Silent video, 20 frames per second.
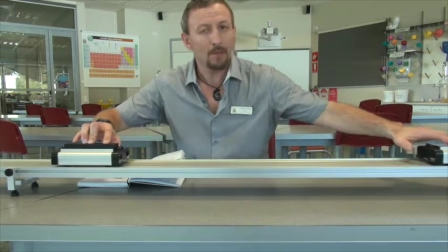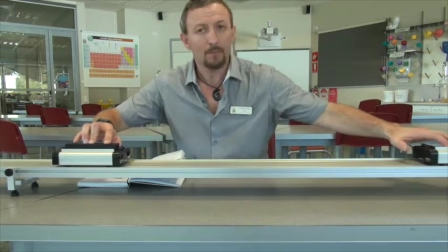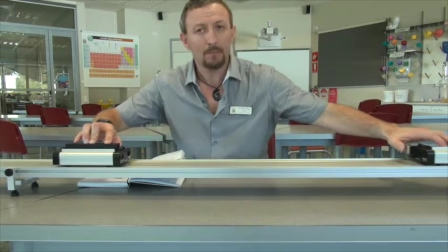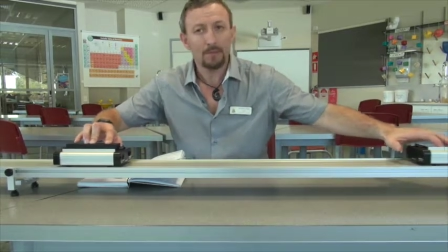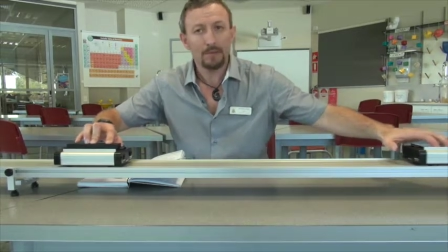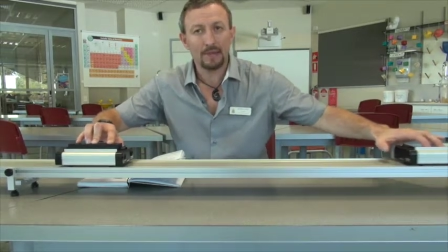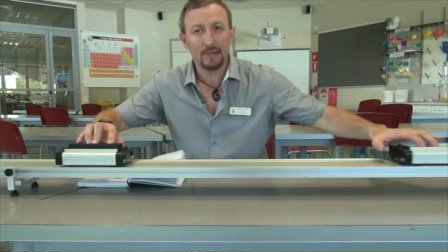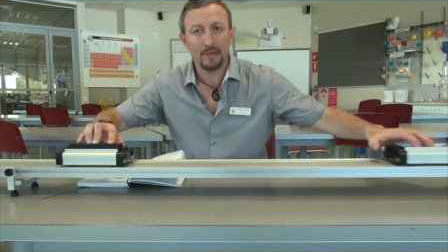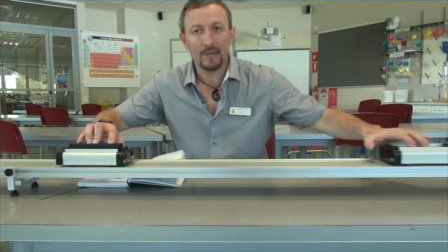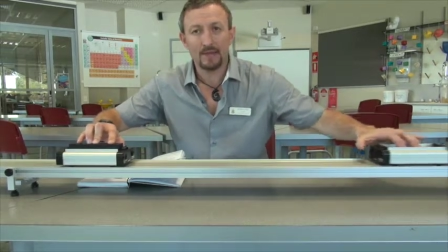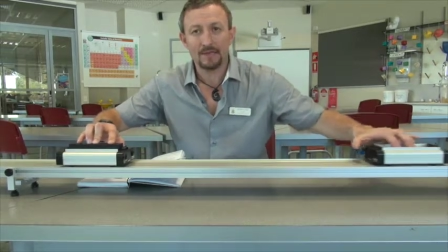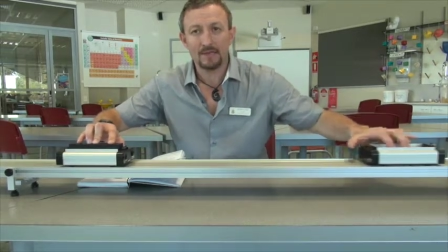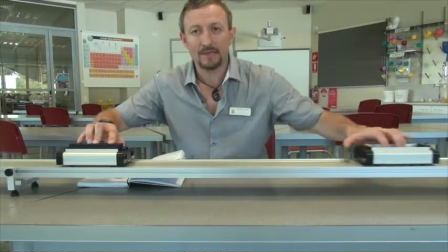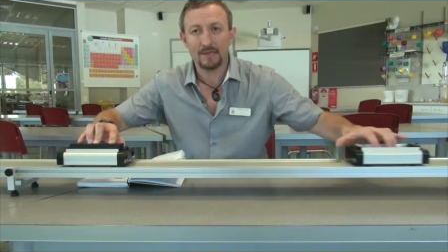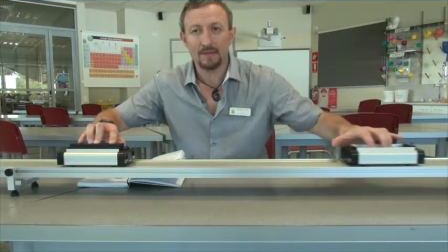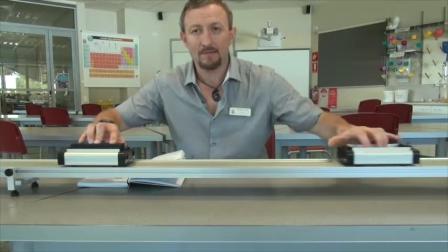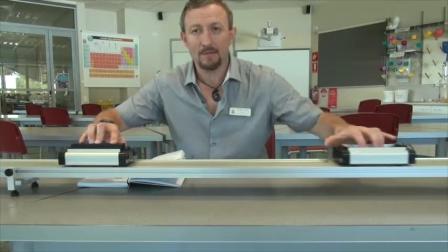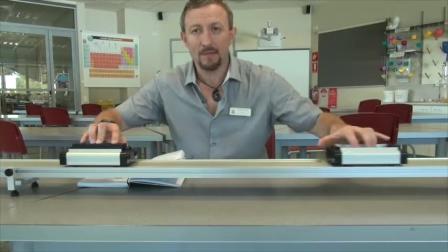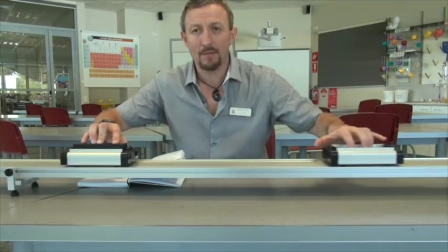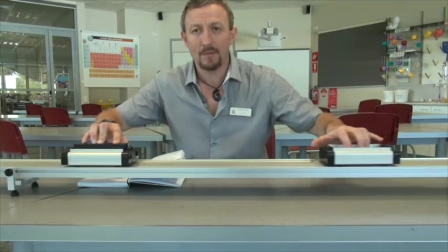plus
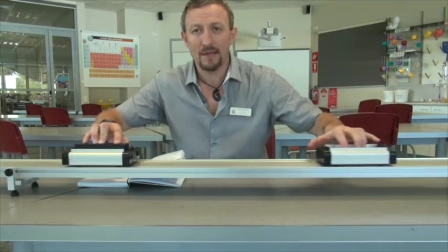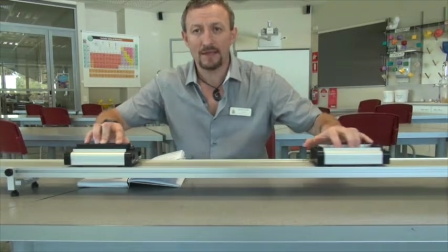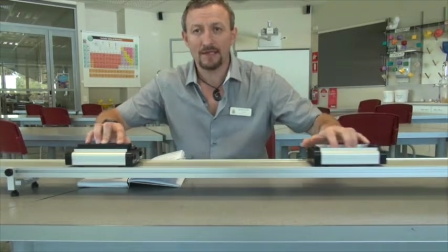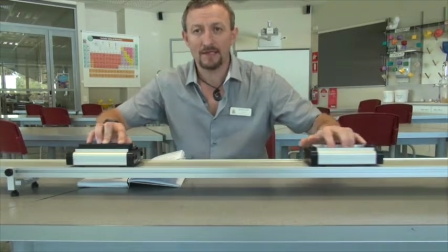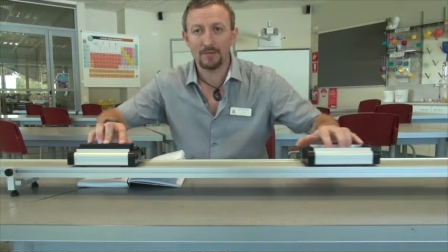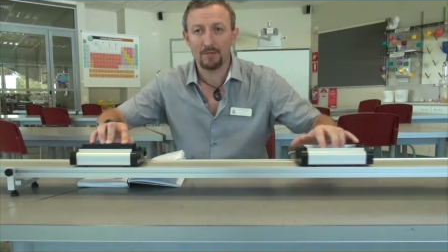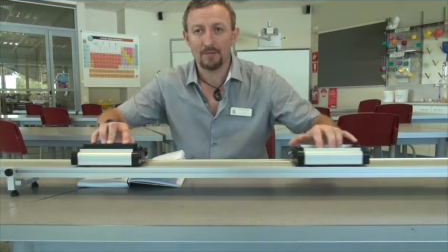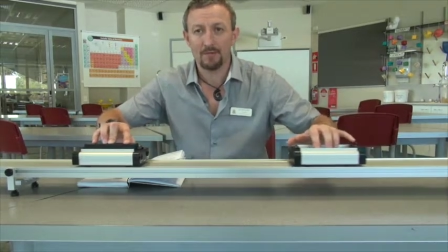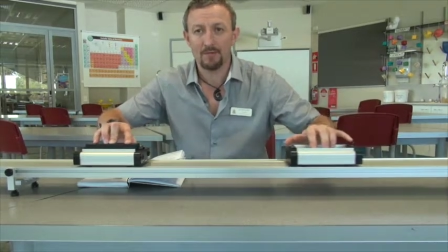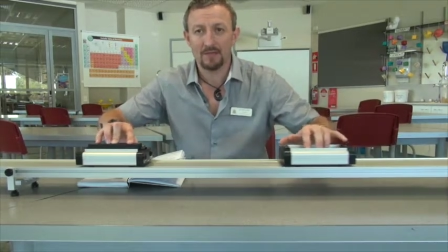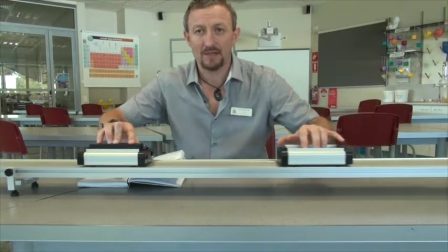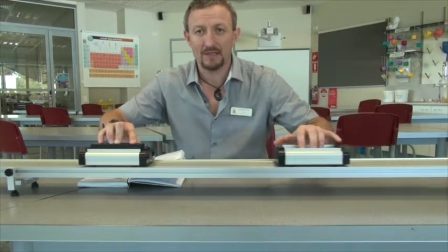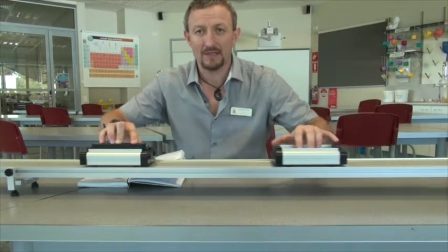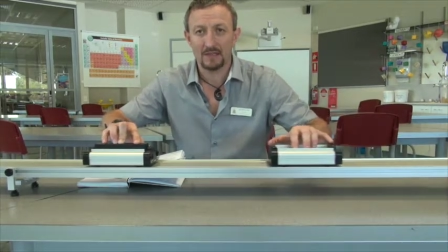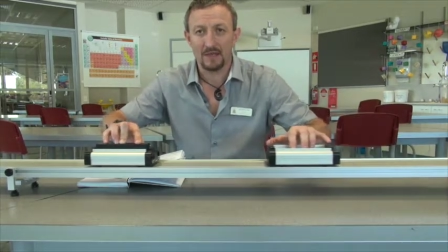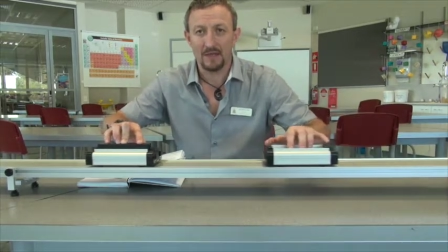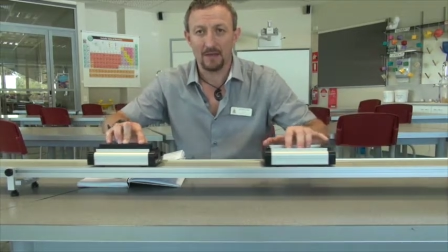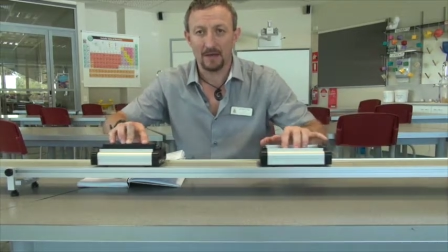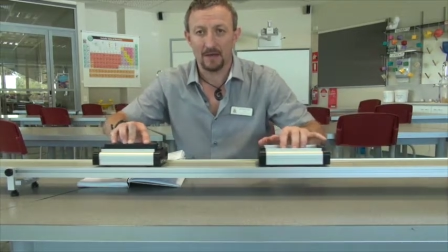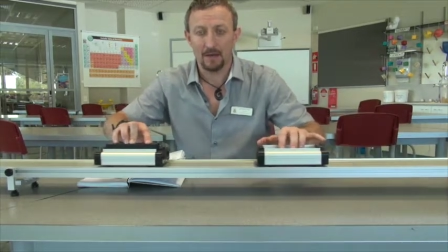the momentum of this
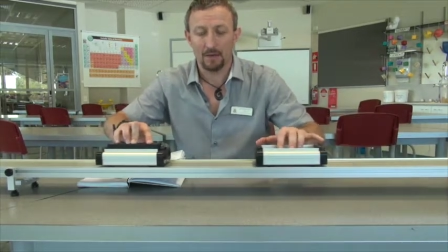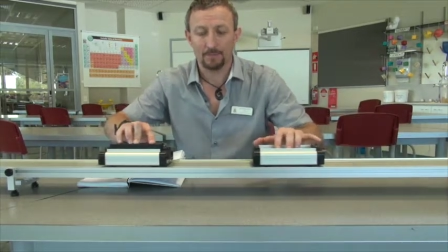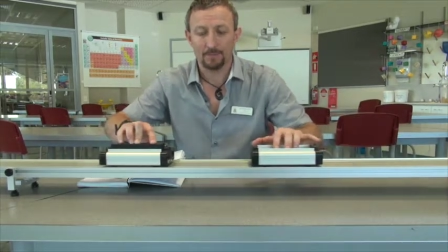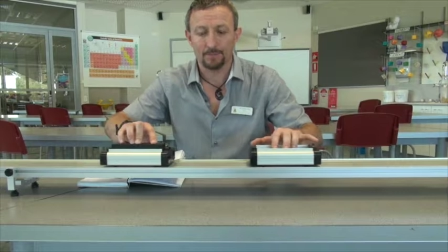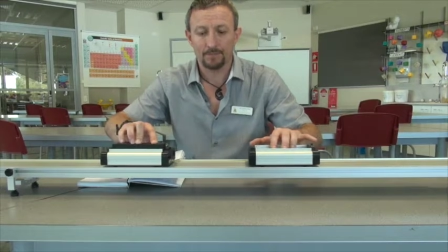car.